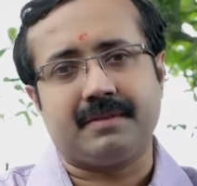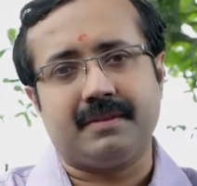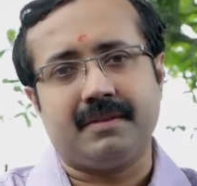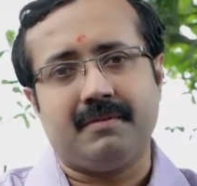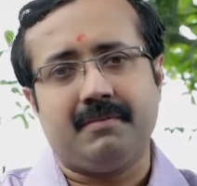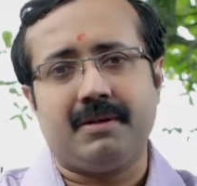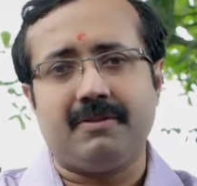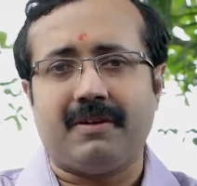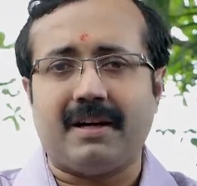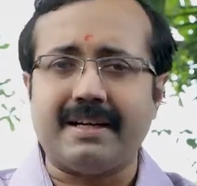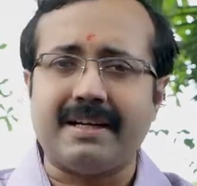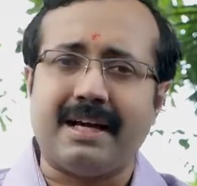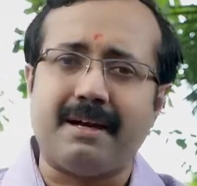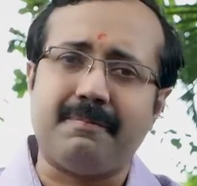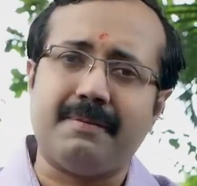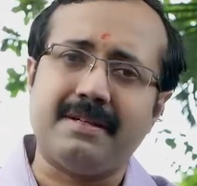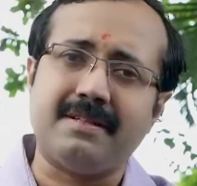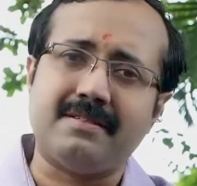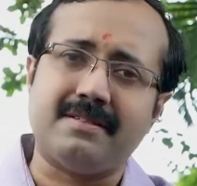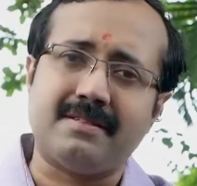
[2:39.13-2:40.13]
But what
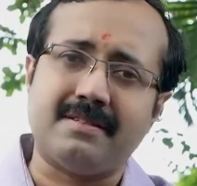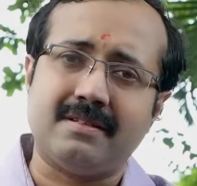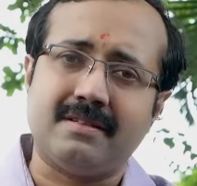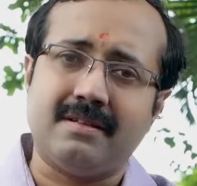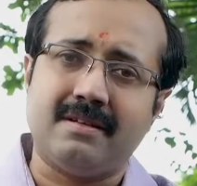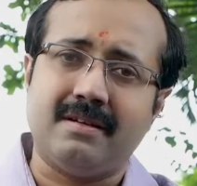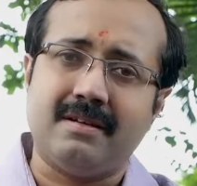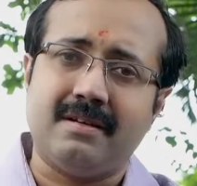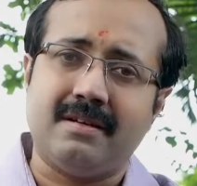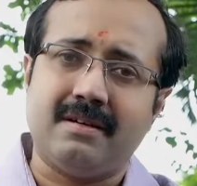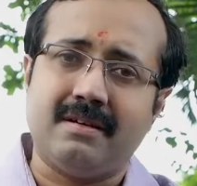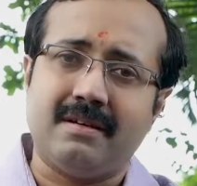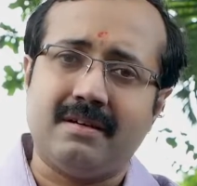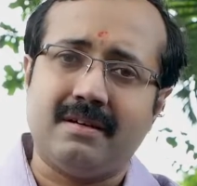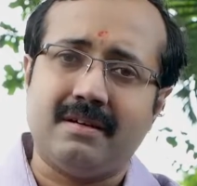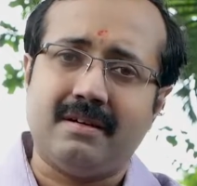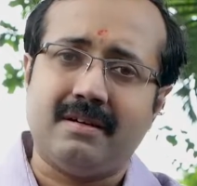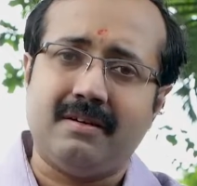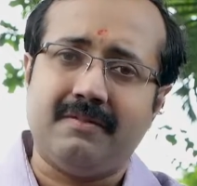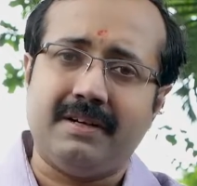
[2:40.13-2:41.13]
happens
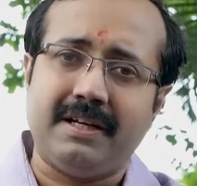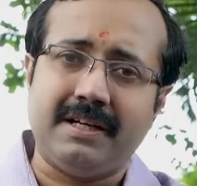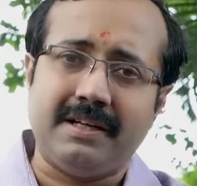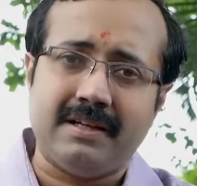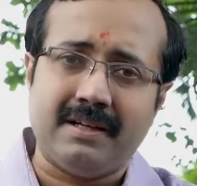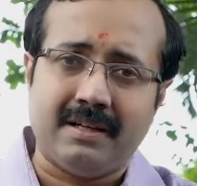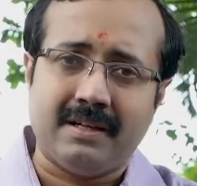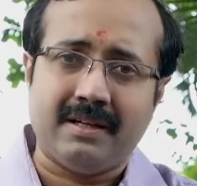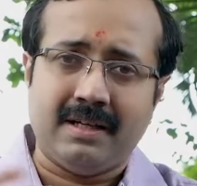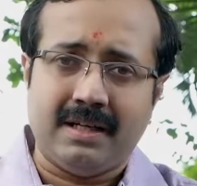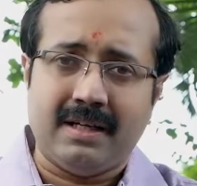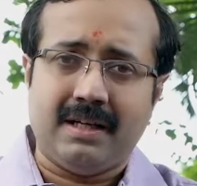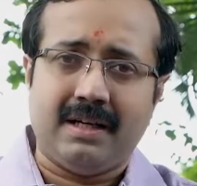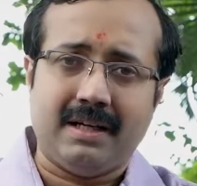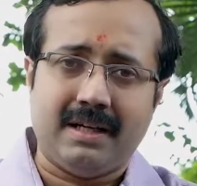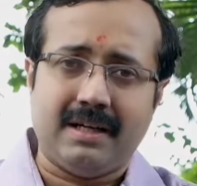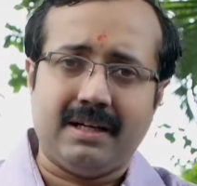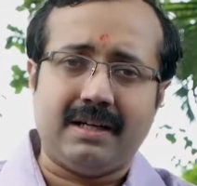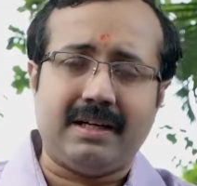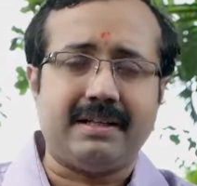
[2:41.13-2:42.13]
when
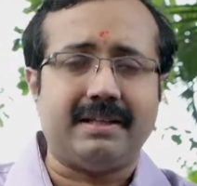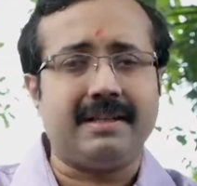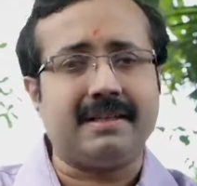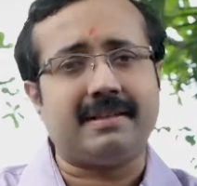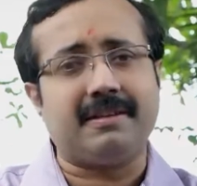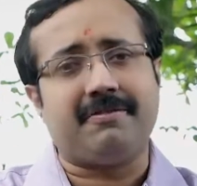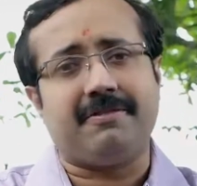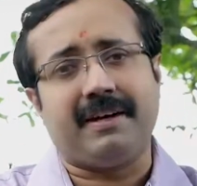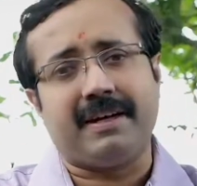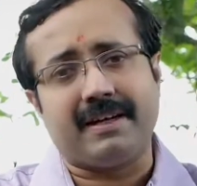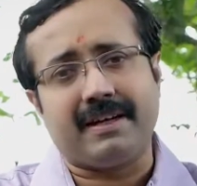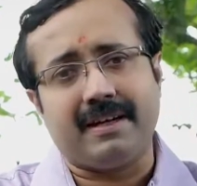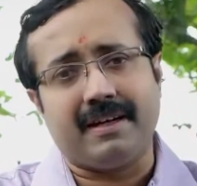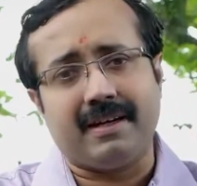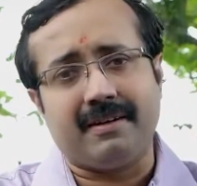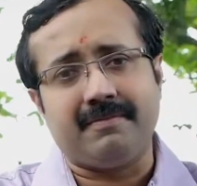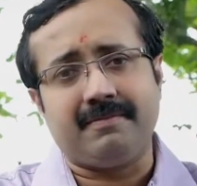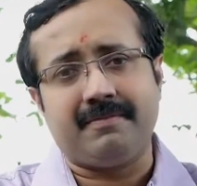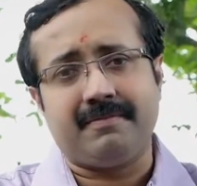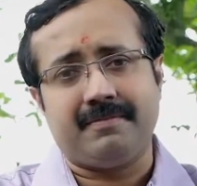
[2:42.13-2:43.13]
there is a fire
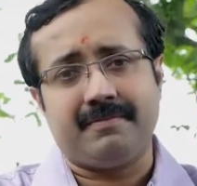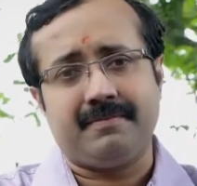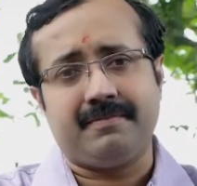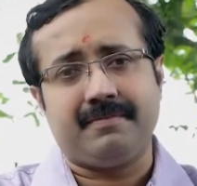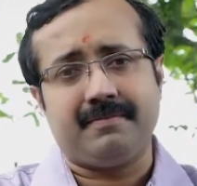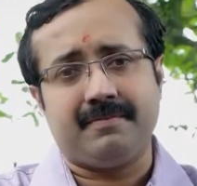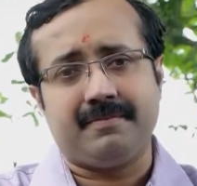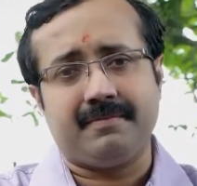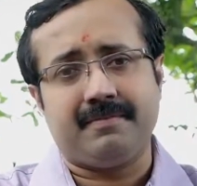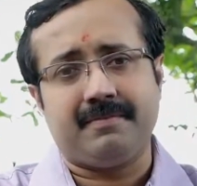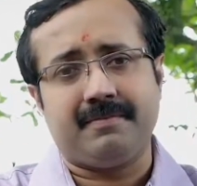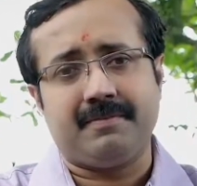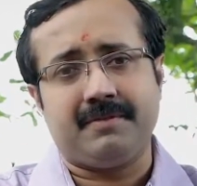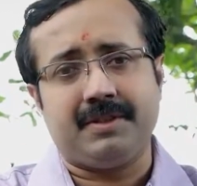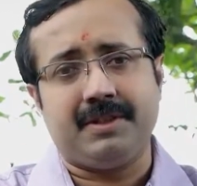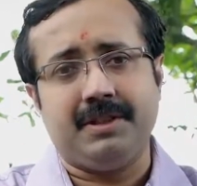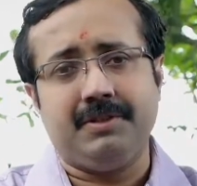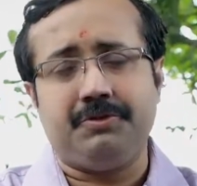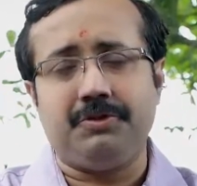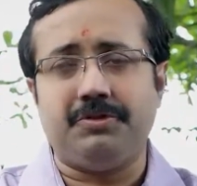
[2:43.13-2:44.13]
alarm?
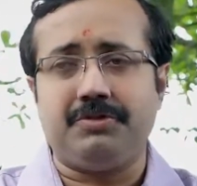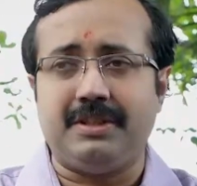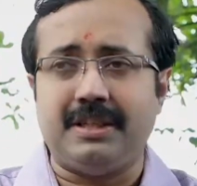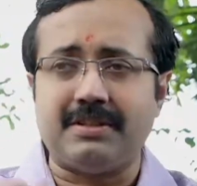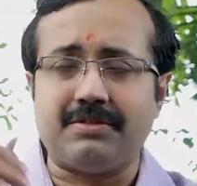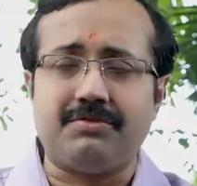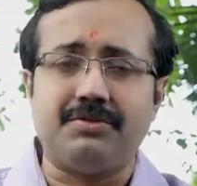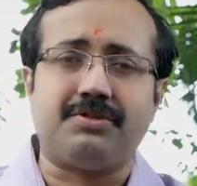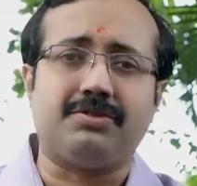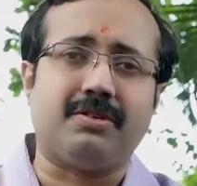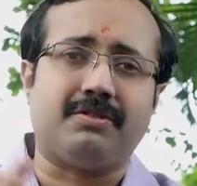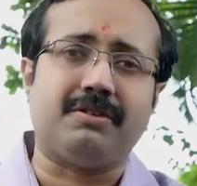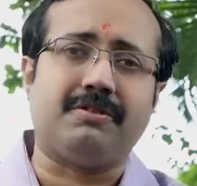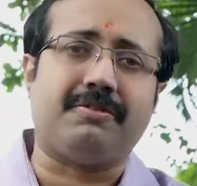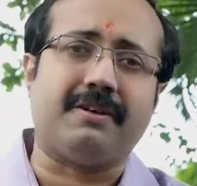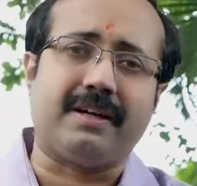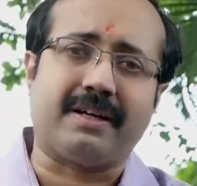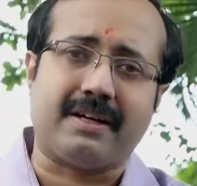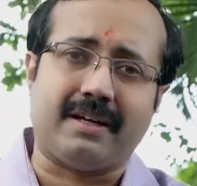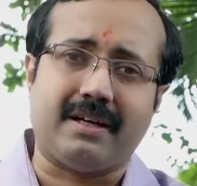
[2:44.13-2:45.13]
If you just switch off the
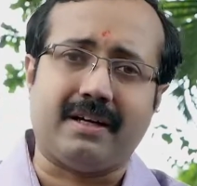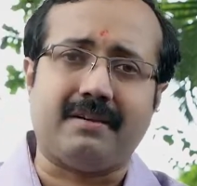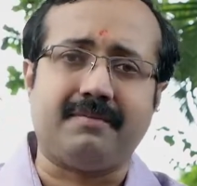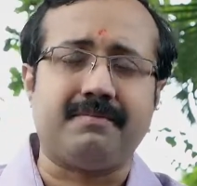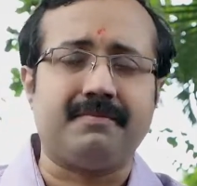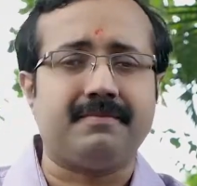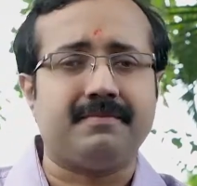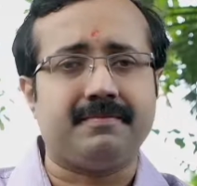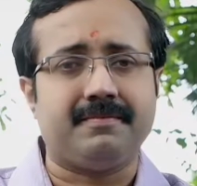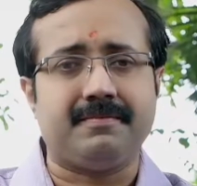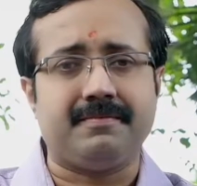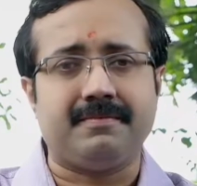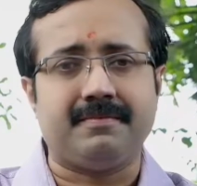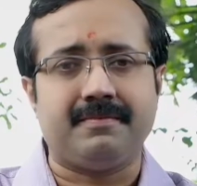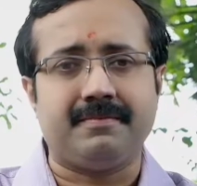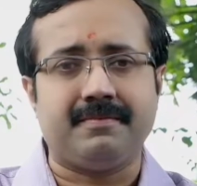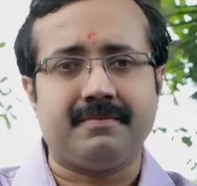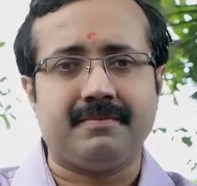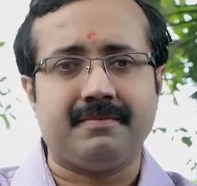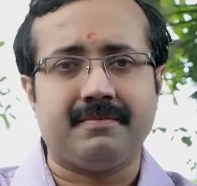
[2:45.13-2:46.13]
fire alarm
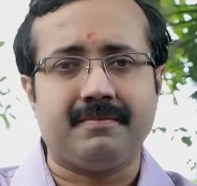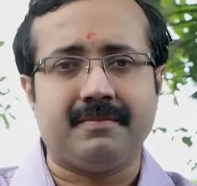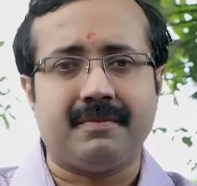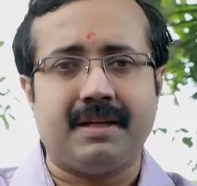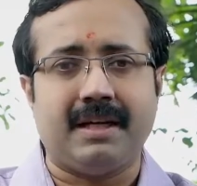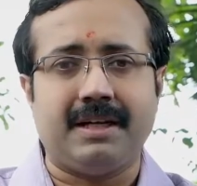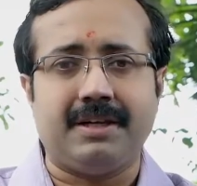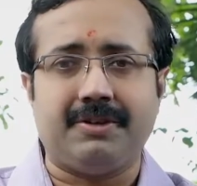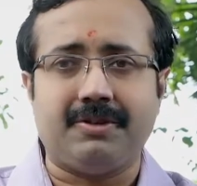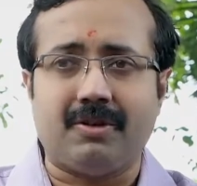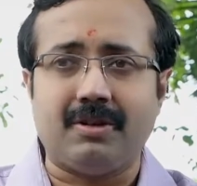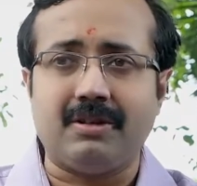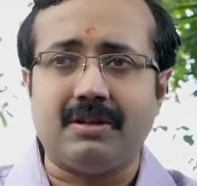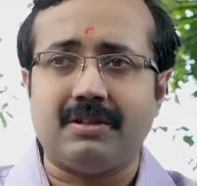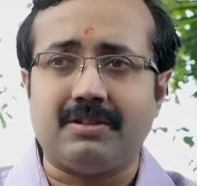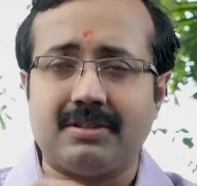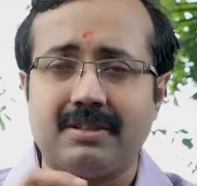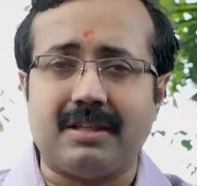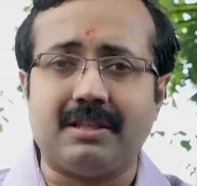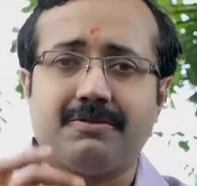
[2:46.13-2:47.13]
and
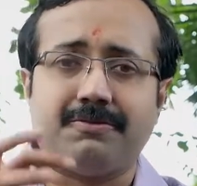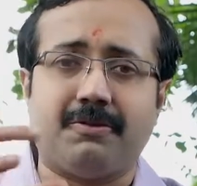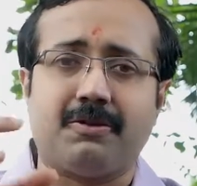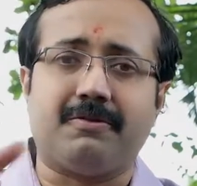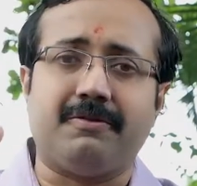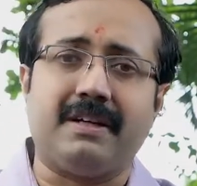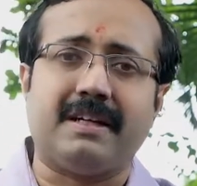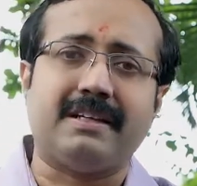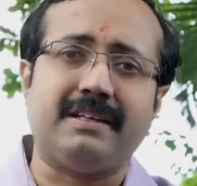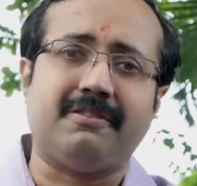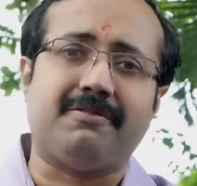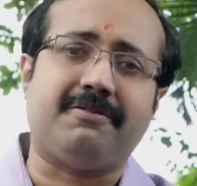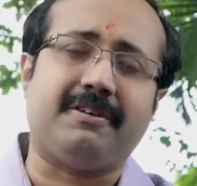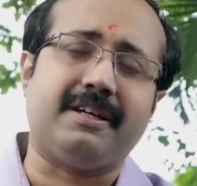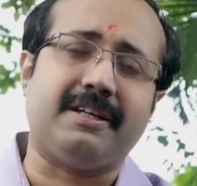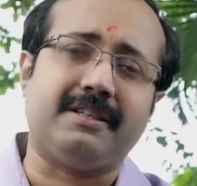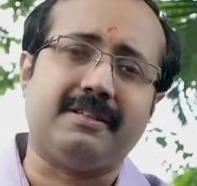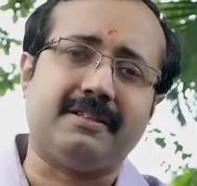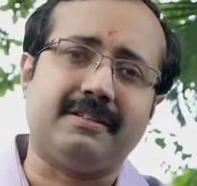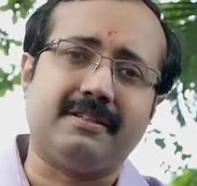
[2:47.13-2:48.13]
don't search for where the
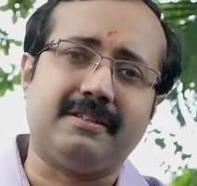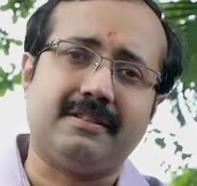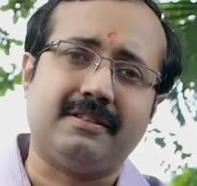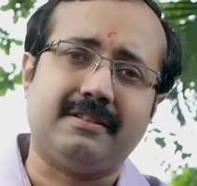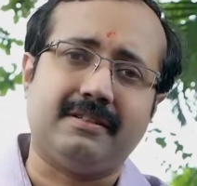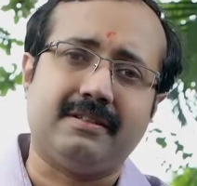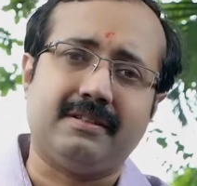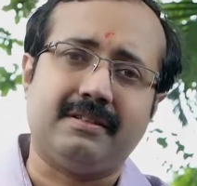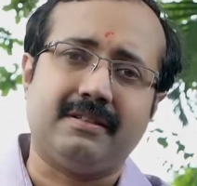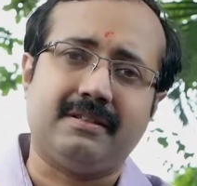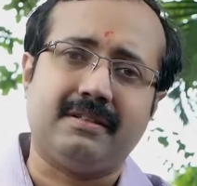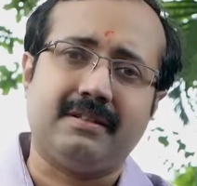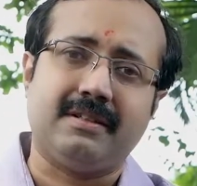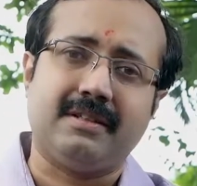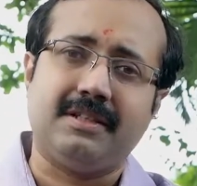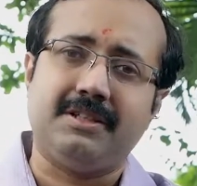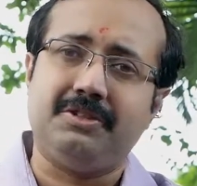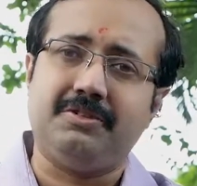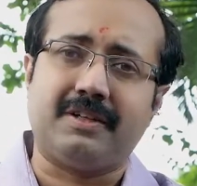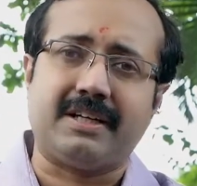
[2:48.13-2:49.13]
fire,
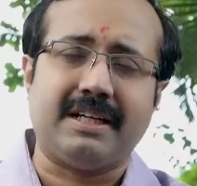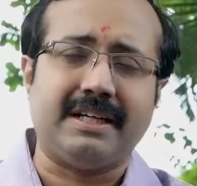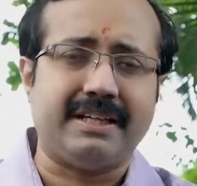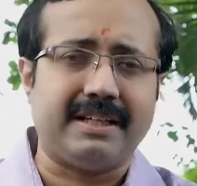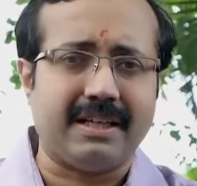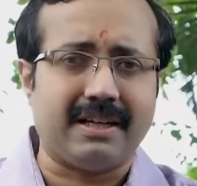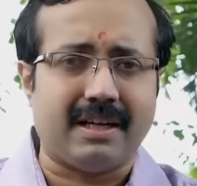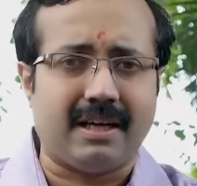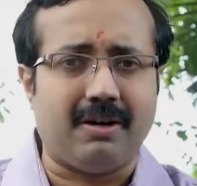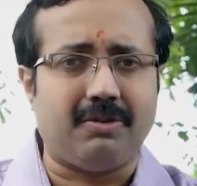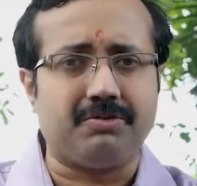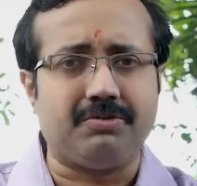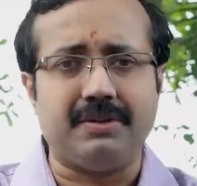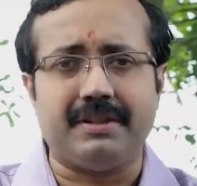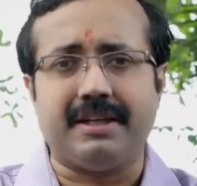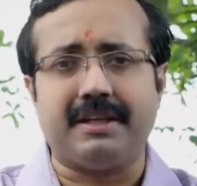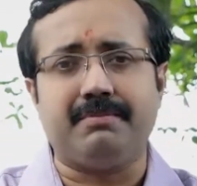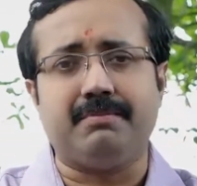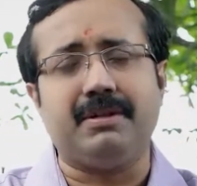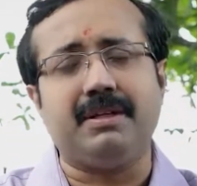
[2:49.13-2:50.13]
your entire house will
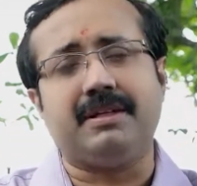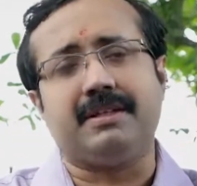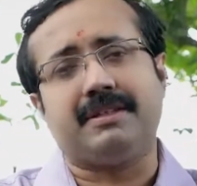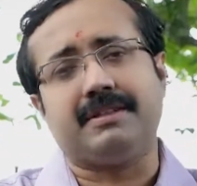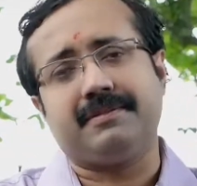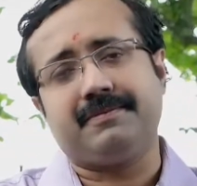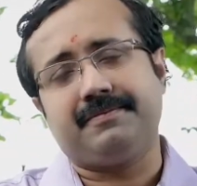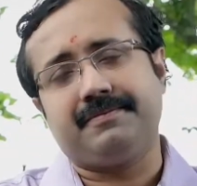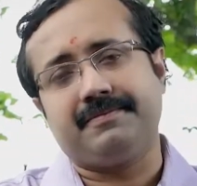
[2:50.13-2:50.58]
get burnt.